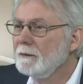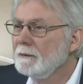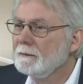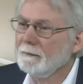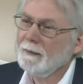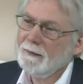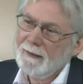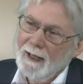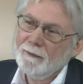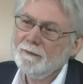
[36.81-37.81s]
or
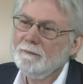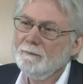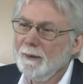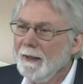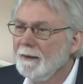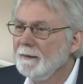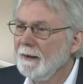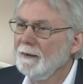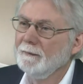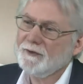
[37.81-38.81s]
Yahoo, Bing, they can
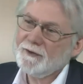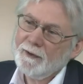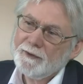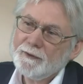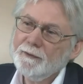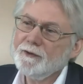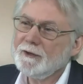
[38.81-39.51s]
go to City Search,